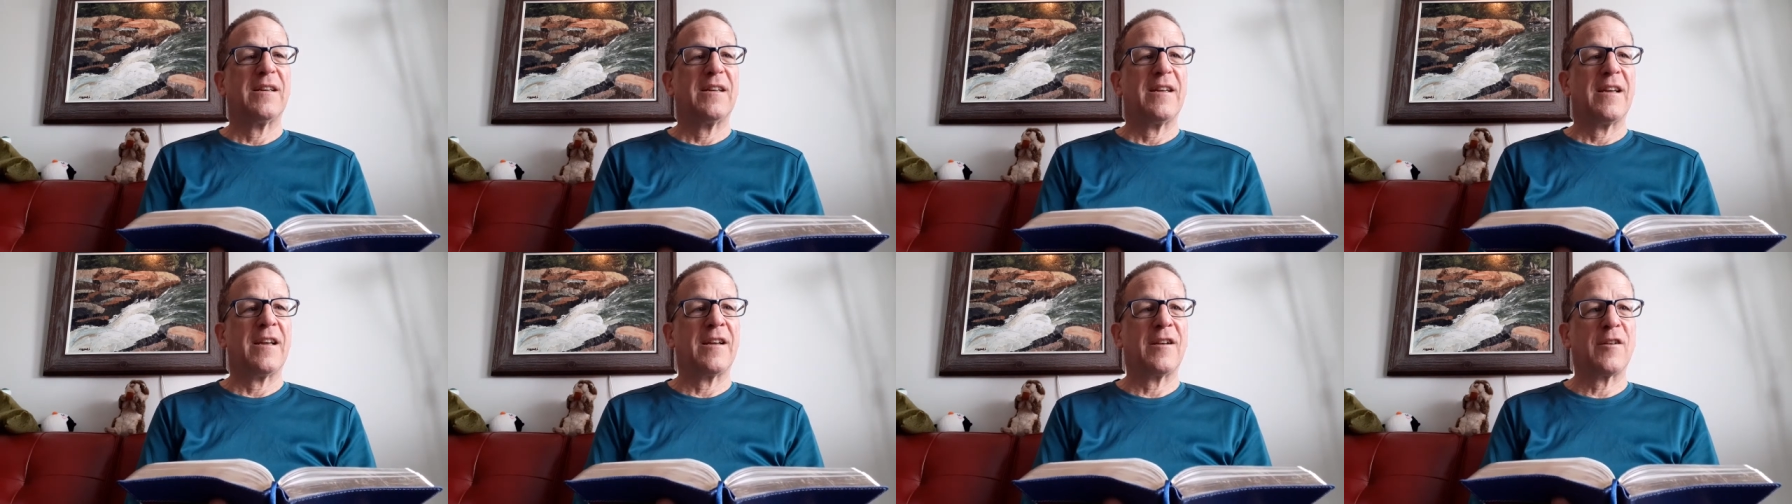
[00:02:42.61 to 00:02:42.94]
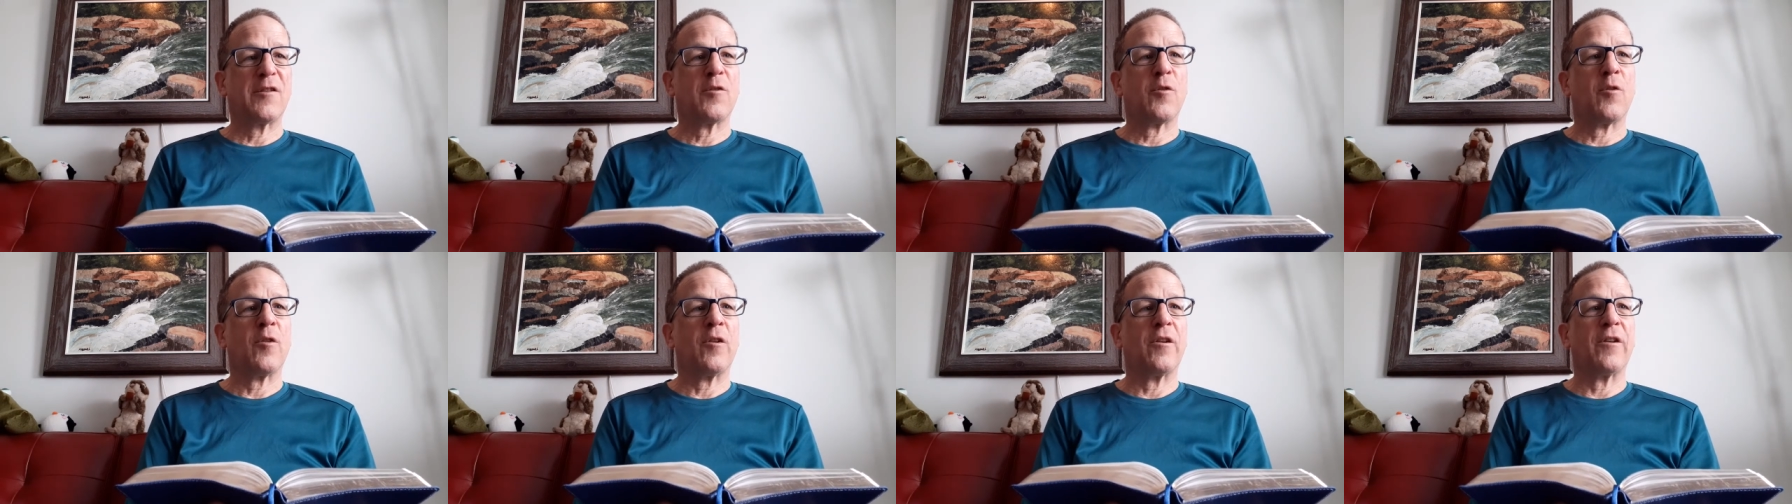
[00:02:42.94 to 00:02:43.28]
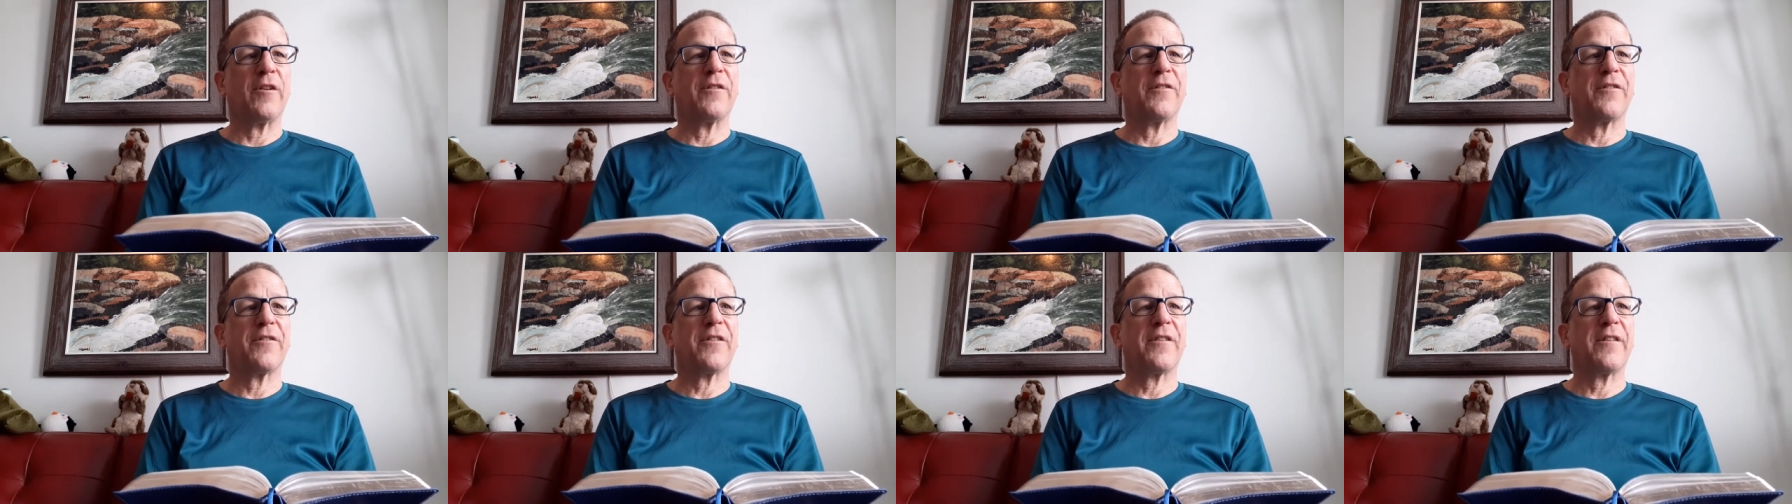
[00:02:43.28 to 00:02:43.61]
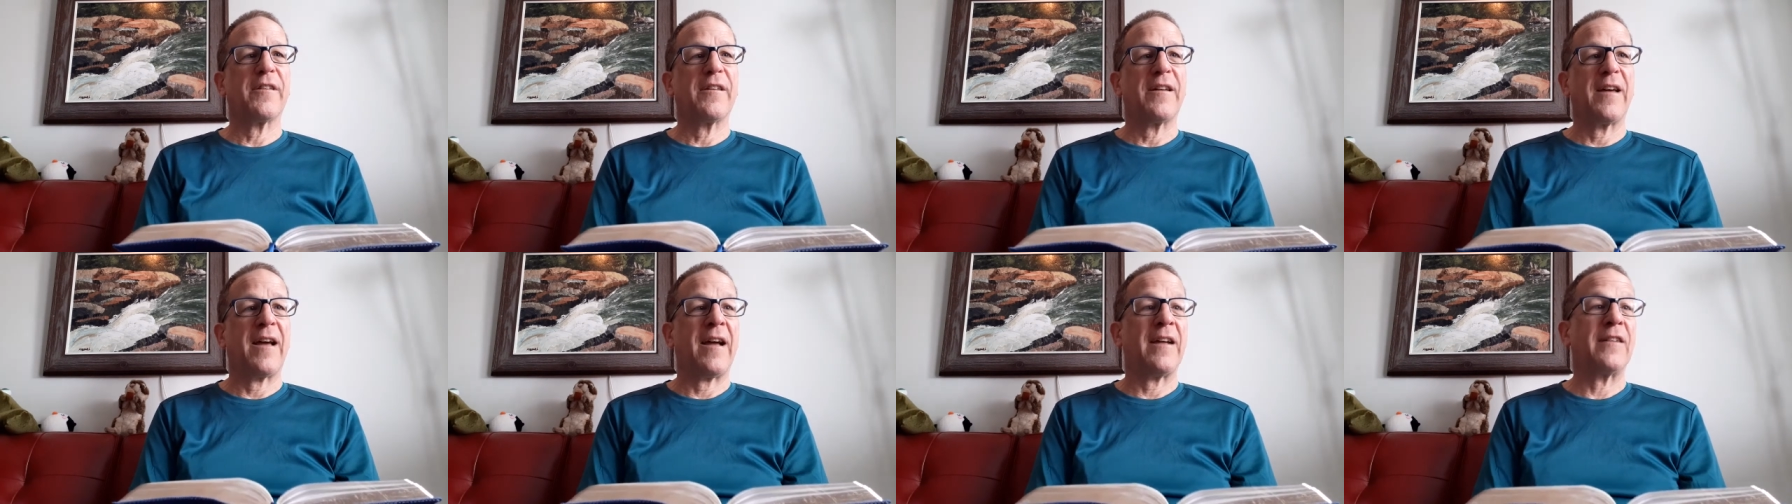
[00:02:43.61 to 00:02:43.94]
in Corinth
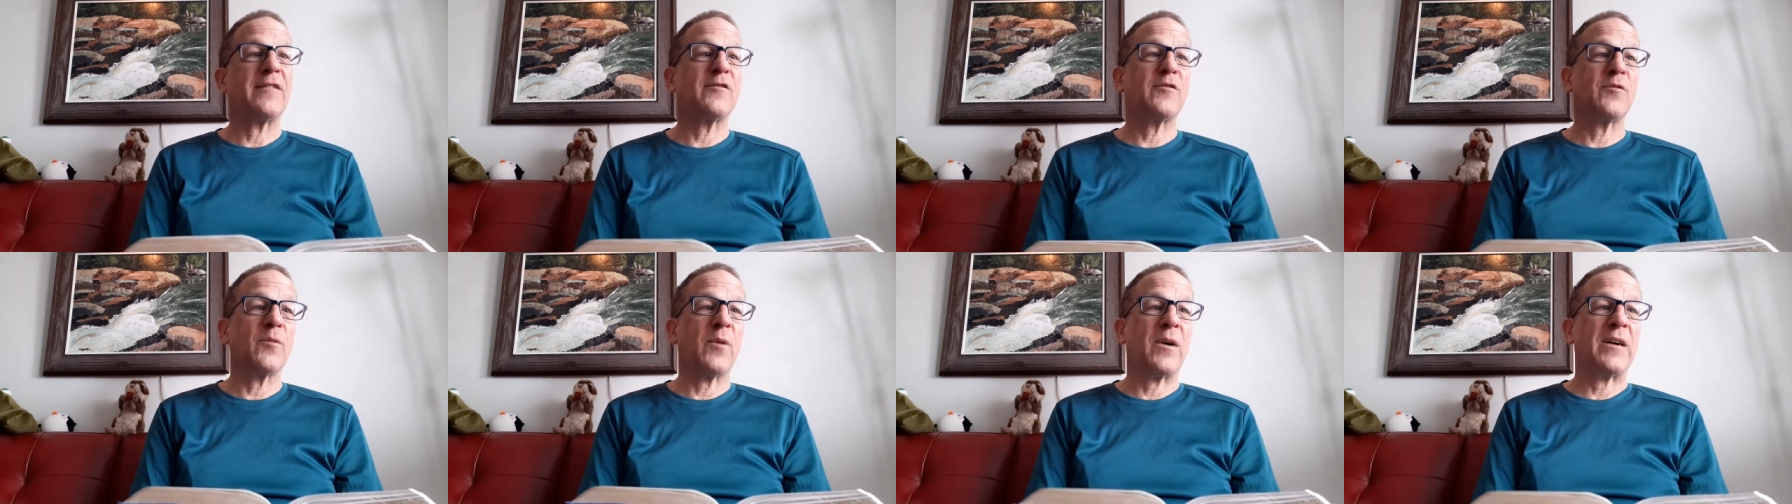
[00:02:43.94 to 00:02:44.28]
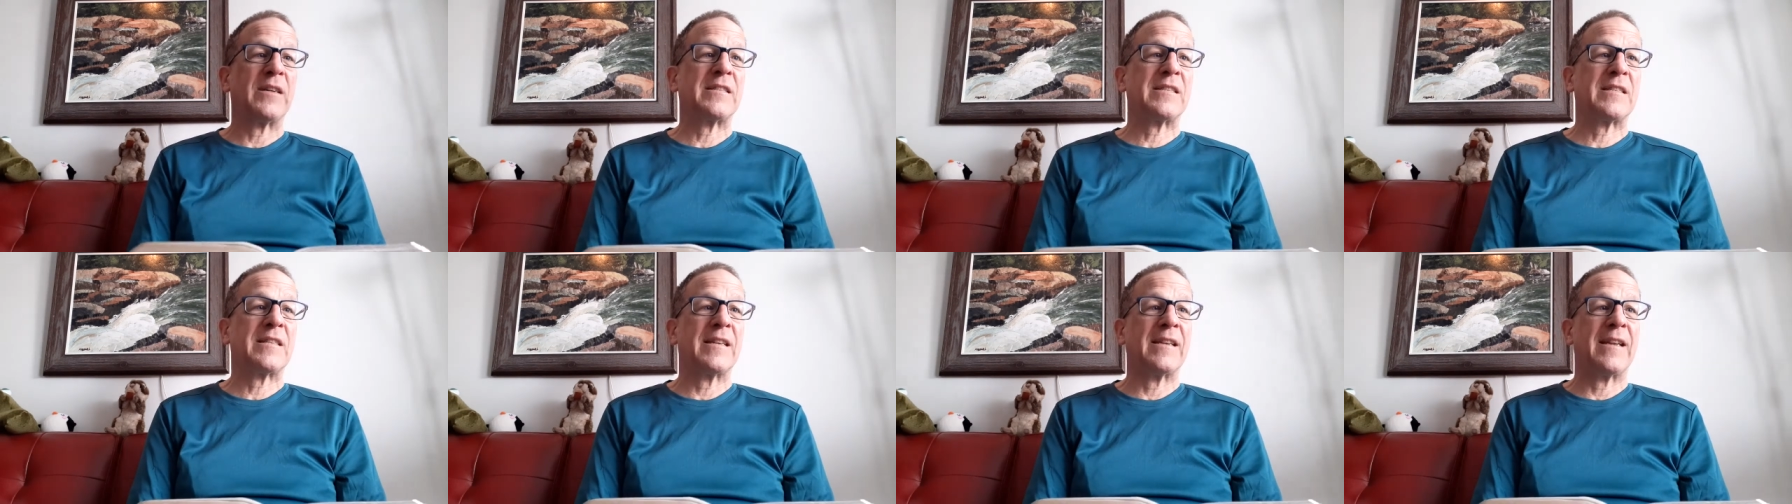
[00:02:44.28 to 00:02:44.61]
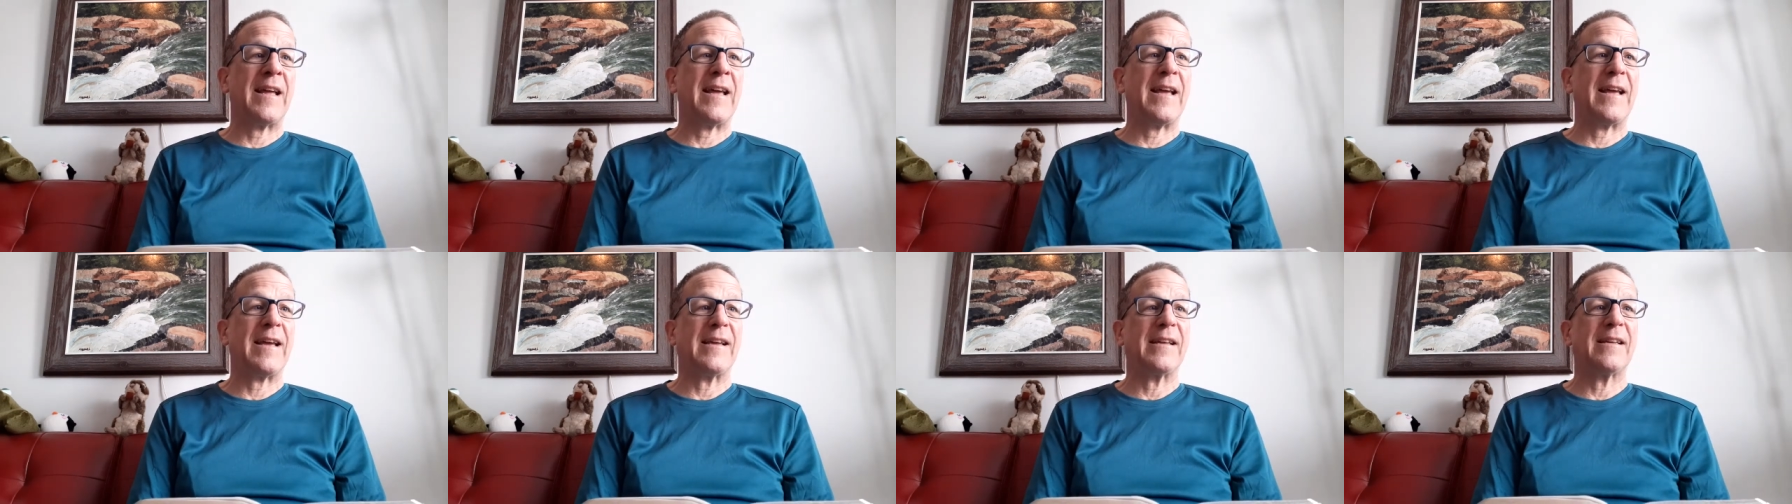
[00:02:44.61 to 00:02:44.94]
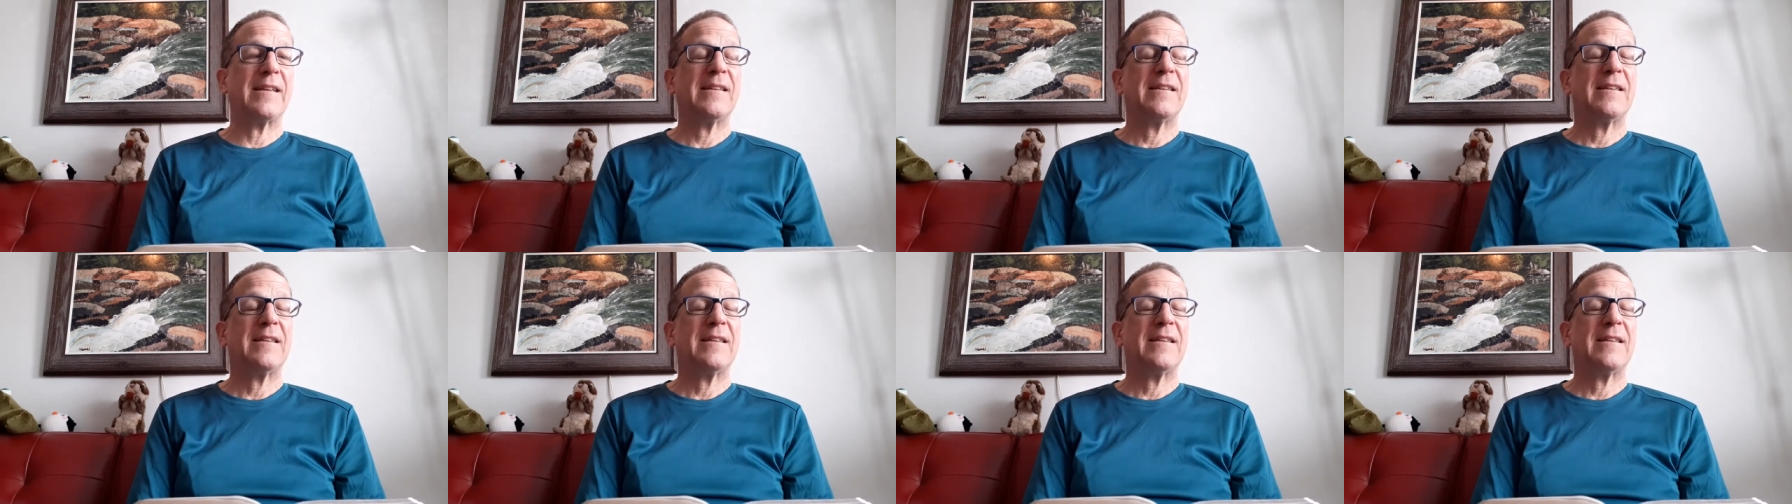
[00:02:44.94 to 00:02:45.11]
and to us today